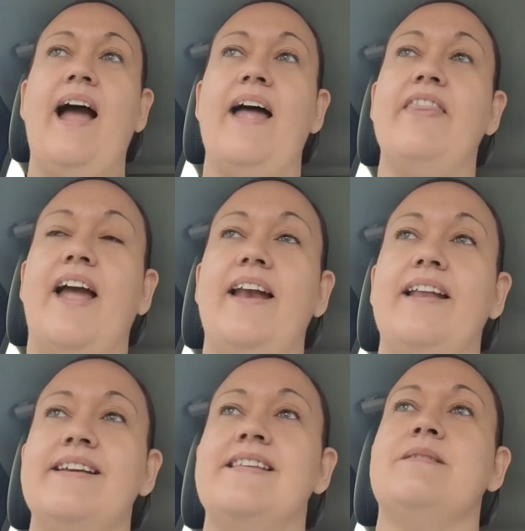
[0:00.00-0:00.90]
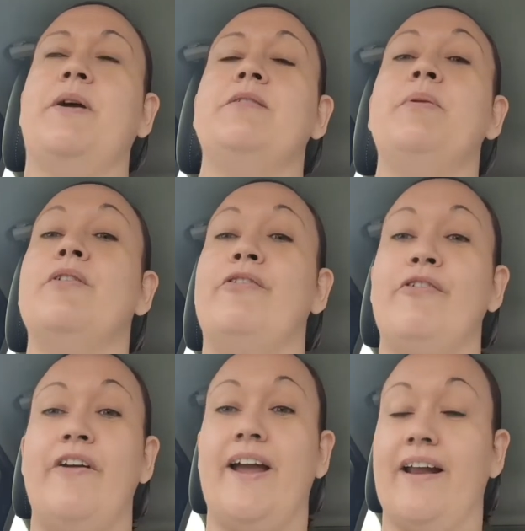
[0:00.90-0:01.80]
And then this is the most beautiful
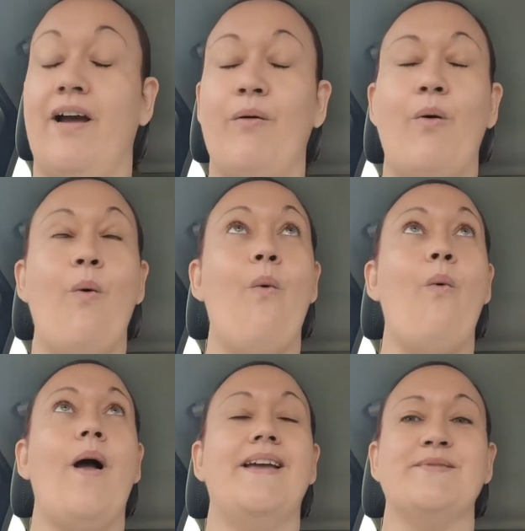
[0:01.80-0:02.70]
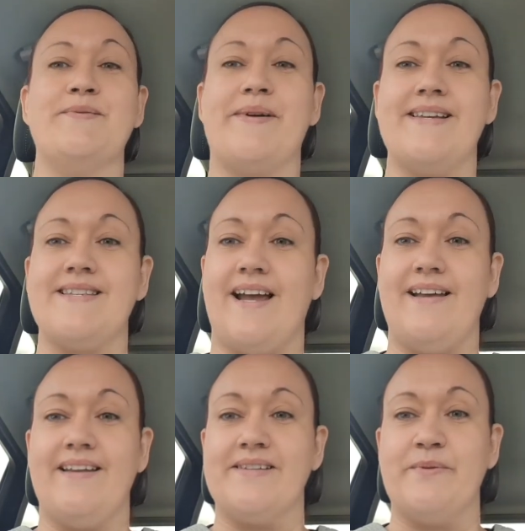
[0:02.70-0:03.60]
thing, and I would always
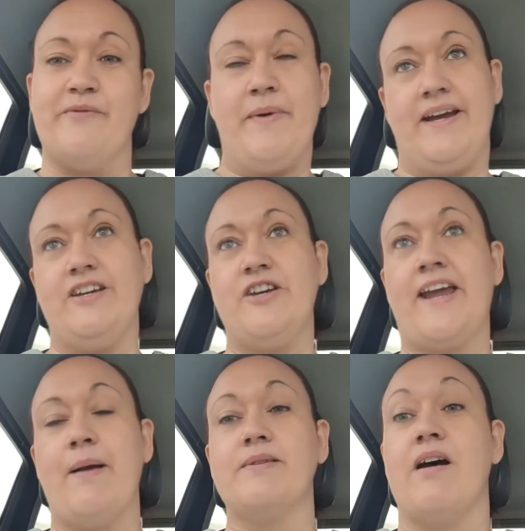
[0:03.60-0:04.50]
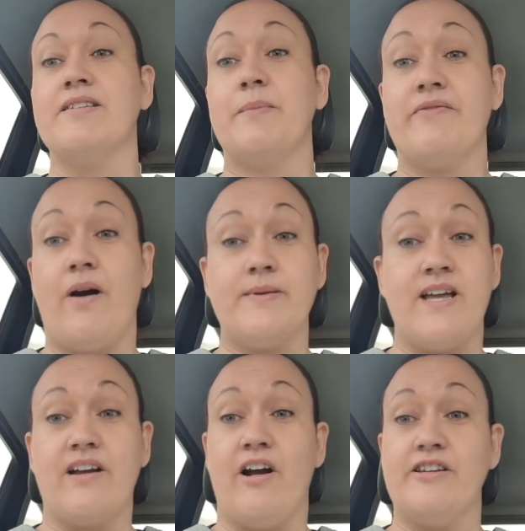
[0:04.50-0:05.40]
take this with me. She kept asking me if I was
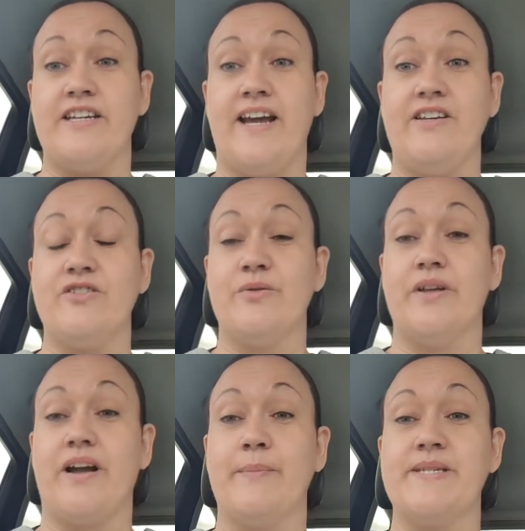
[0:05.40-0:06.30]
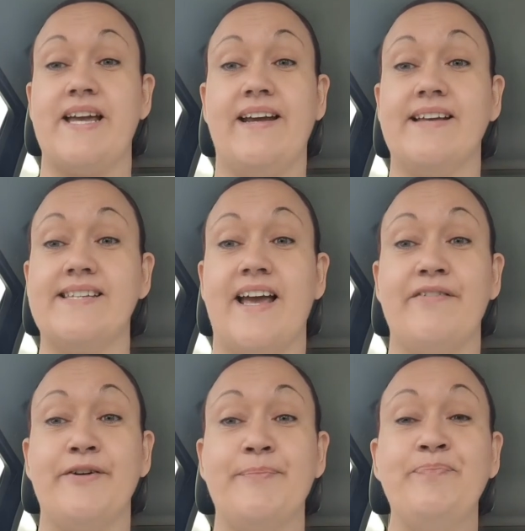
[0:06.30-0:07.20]
her guardian angel that come to take her to
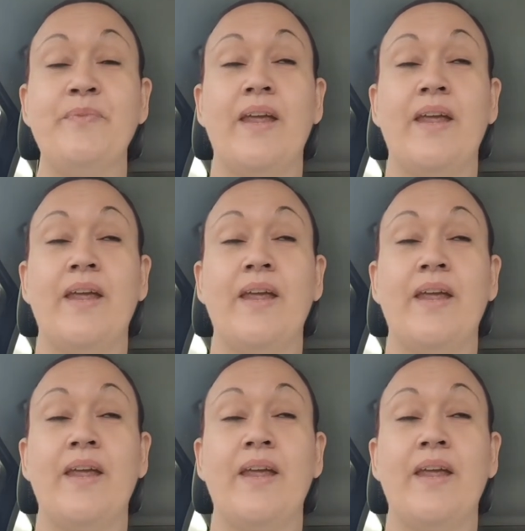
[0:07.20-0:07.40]
heaven.